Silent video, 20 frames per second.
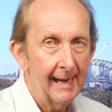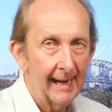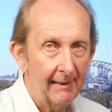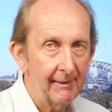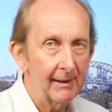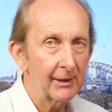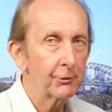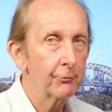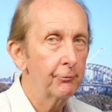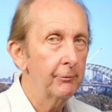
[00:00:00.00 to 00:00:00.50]

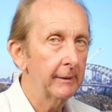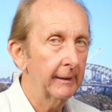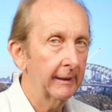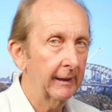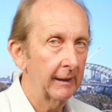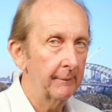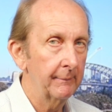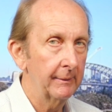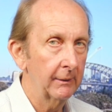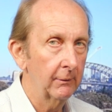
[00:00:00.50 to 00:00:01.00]
and that's really
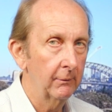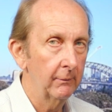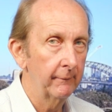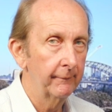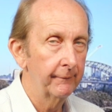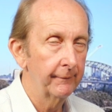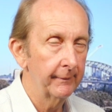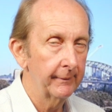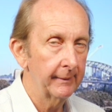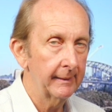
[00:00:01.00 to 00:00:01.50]
going to be
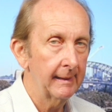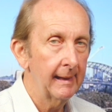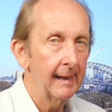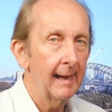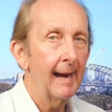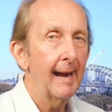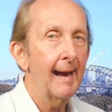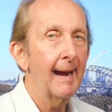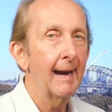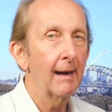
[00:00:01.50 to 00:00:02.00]
good for the
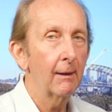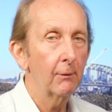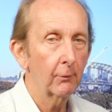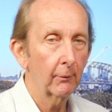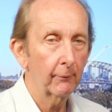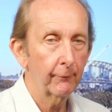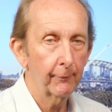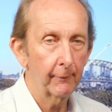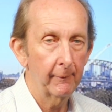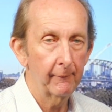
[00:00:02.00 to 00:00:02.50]

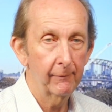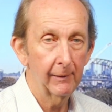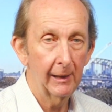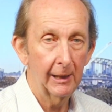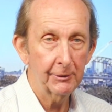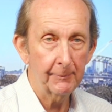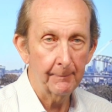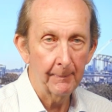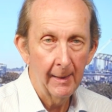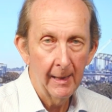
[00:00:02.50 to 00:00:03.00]
outlook for
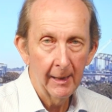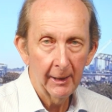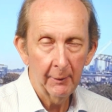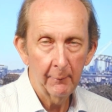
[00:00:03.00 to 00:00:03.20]
inflation.